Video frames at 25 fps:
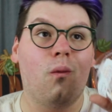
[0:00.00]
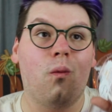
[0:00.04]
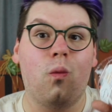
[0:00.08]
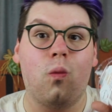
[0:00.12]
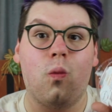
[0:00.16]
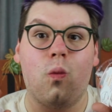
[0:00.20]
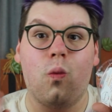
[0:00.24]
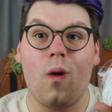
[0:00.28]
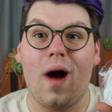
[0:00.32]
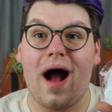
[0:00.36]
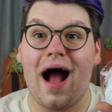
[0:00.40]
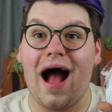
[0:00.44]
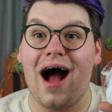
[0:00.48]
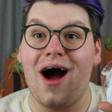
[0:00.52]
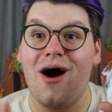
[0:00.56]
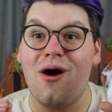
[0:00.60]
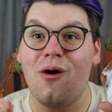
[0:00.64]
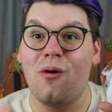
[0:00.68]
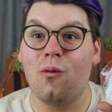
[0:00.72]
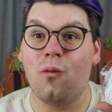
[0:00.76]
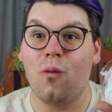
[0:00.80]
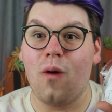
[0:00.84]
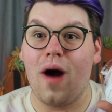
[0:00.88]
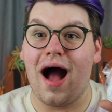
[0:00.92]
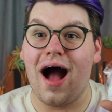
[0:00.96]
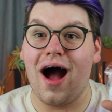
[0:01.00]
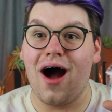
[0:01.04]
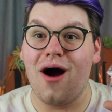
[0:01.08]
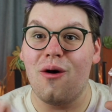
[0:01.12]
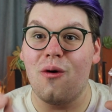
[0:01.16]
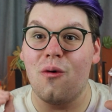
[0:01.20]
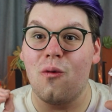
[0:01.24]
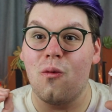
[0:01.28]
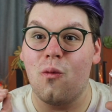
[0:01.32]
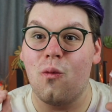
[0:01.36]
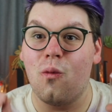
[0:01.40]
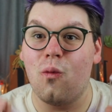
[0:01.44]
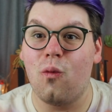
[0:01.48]
Wow, wow,
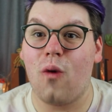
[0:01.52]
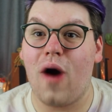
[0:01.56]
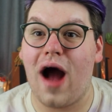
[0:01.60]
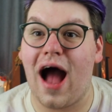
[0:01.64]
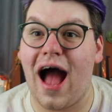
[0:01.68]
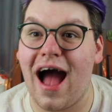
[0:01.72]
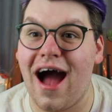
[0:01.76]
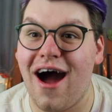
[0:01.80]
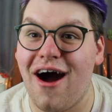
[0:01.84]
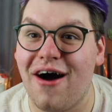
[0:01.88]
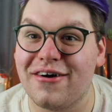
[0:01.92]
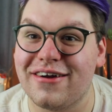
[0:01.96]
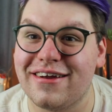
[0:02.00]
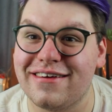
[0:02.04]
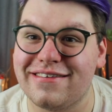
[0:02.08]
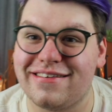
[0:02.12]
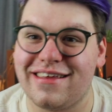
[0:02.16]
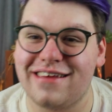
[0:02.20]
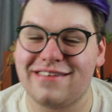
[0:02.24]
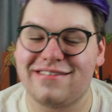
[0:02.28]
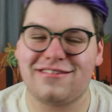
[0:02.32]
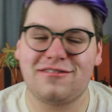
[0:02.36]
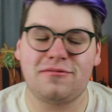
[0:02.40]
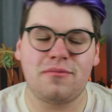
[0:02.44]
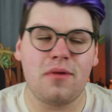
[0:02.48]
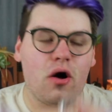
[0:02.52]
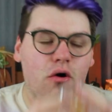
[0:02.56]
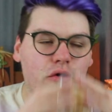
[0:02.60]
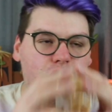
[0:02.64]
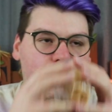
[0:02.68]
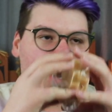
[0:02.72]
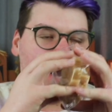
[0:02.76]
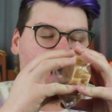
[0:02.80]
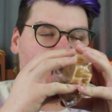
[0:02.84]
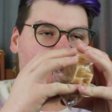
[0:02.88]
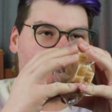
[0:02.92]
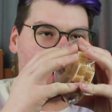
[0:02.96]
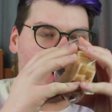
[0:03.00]
wow, does this smell
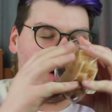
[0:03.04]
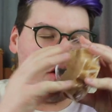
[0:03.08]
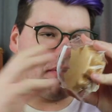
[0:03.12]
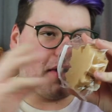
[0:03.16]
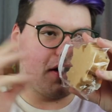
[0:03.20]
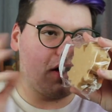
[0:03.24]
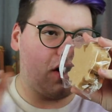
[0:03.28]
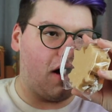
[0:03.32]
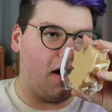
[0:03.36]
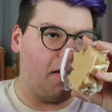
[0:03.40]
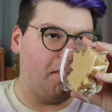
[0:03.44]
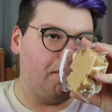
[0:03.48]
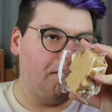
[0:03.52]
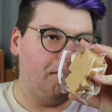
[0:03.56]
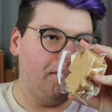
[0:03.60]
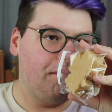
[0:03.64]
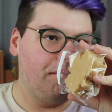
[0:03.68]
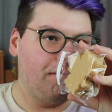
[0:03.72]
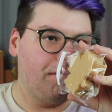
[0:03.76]
good. Oh my god.